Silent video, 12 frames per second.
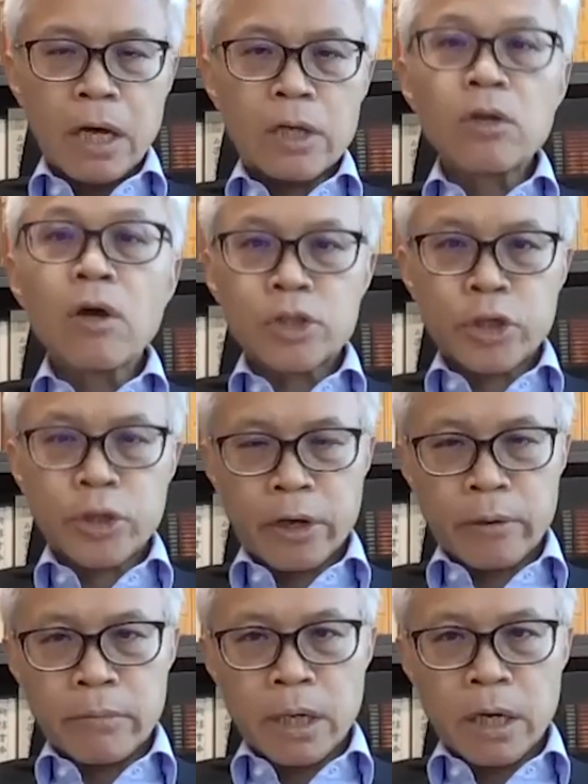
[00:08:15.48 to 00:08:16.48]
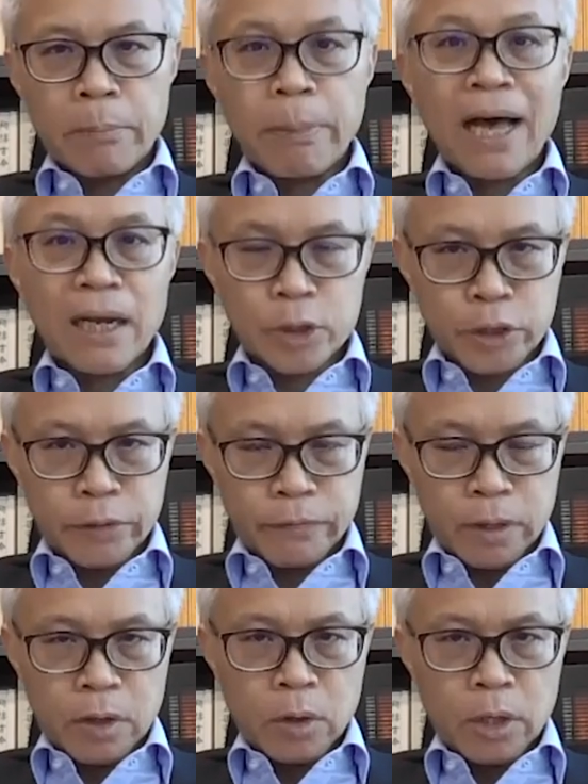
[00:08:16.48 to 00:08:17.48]
and long-term partnership
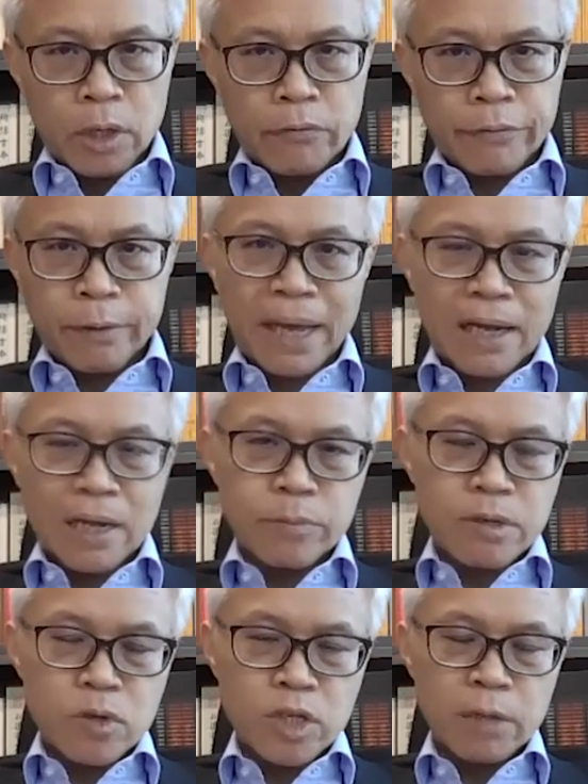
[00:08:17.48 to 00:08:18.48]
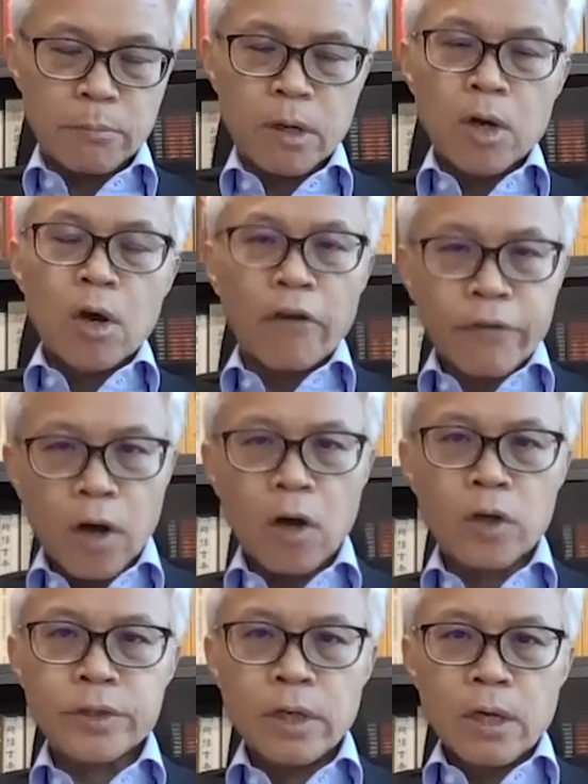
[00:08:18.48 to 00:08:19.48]
with the Palace Museum. Of
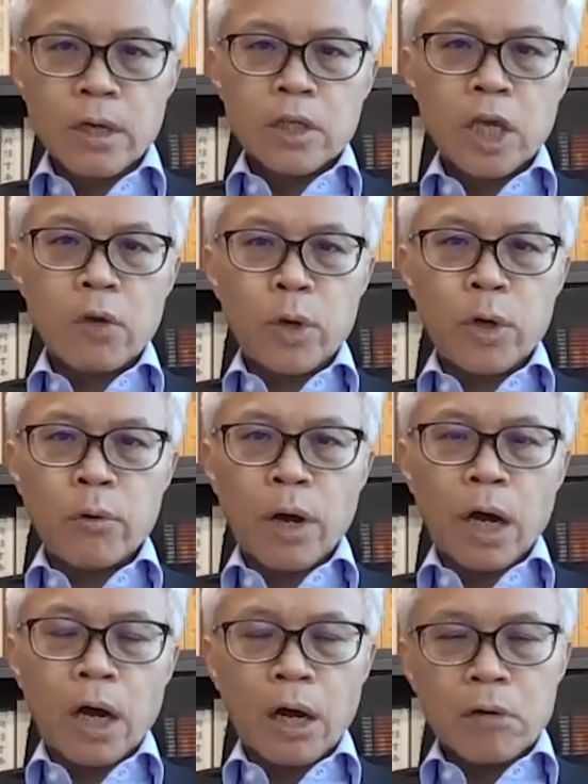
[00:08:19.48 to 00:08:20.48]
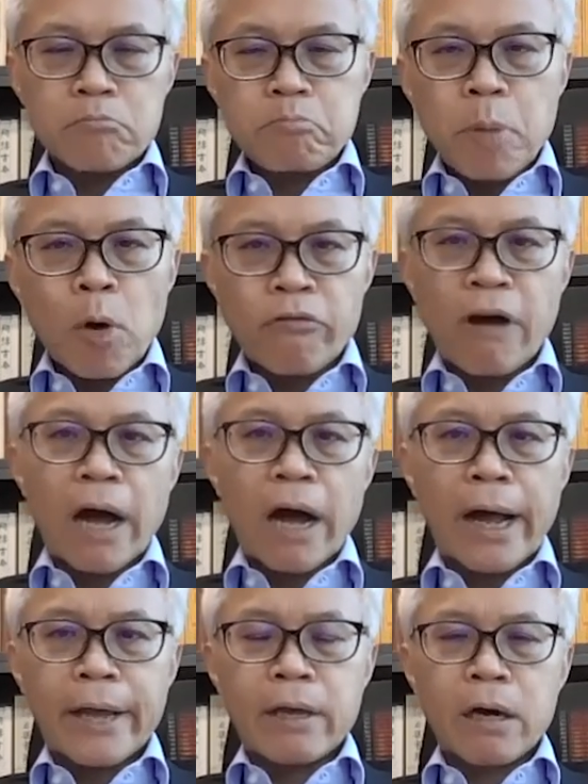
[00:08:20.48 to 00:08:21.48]
course, they will
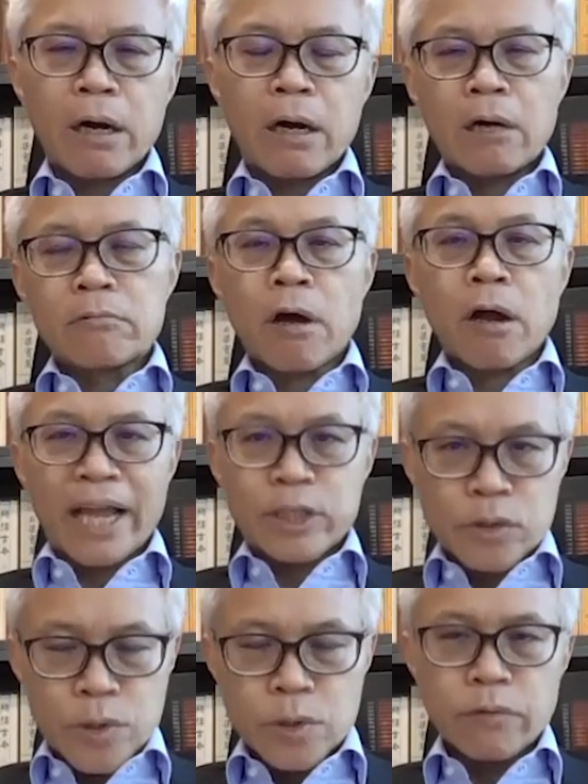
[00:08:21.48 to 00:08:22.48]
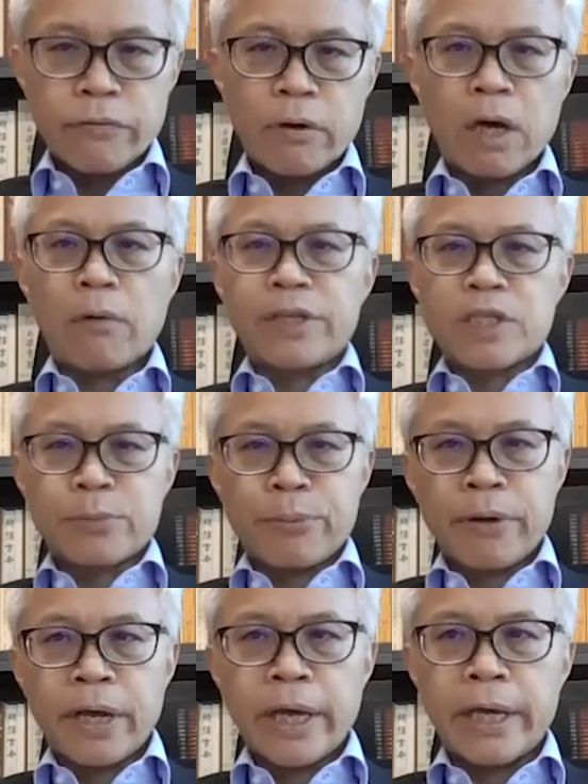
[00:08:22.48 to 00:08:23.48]
provide collections for our
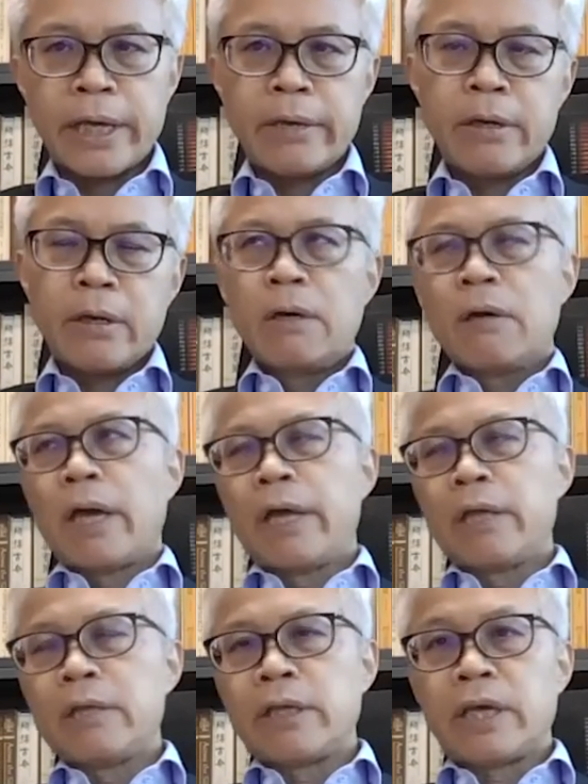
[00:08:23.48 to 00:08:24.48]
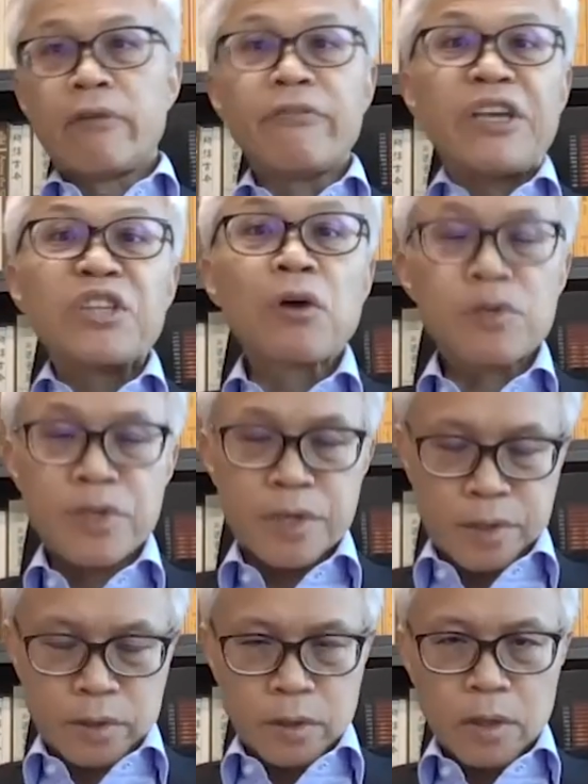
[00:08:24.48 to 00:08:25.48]
display and their
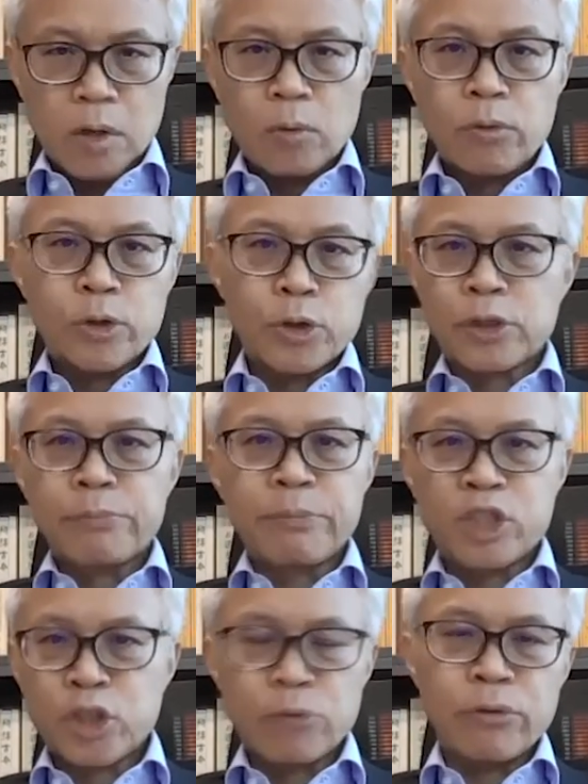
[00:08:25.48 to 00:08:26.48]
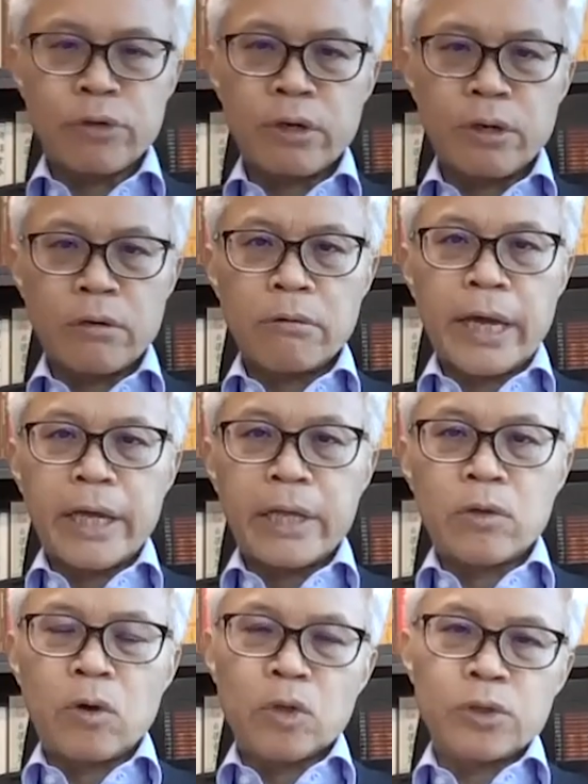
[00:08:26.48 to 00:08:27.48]
resources, research material,
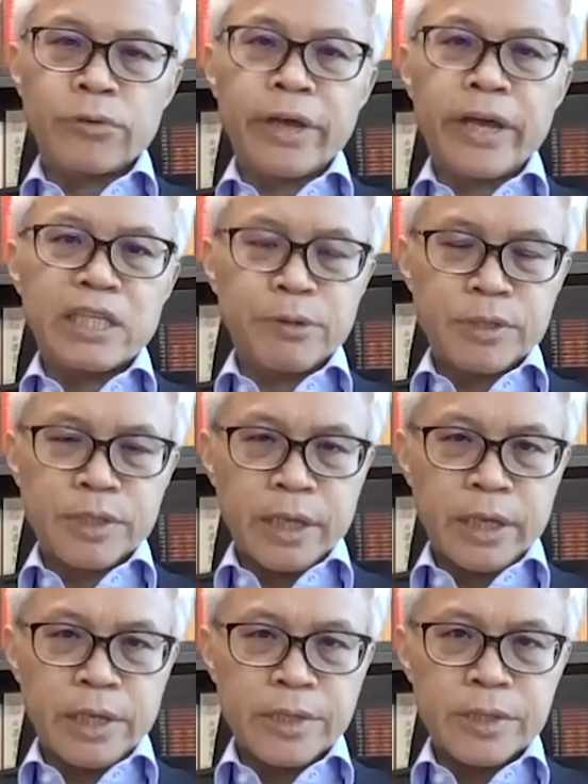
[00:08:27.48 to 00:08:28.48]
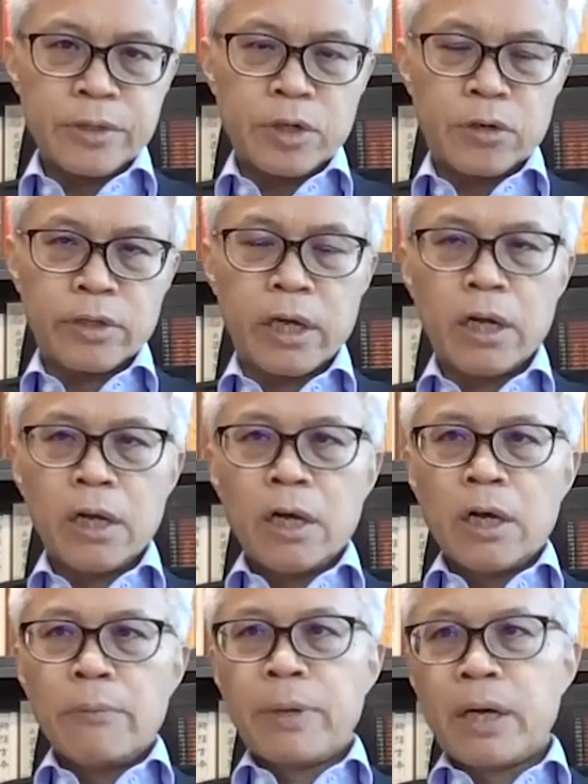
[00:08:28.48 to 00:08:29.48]
and also the expertise, that.
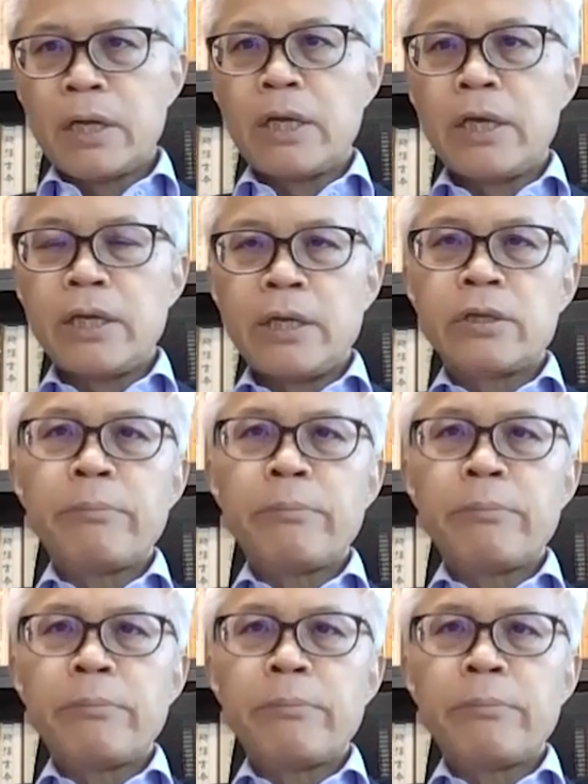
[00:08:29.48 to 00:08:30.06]
But in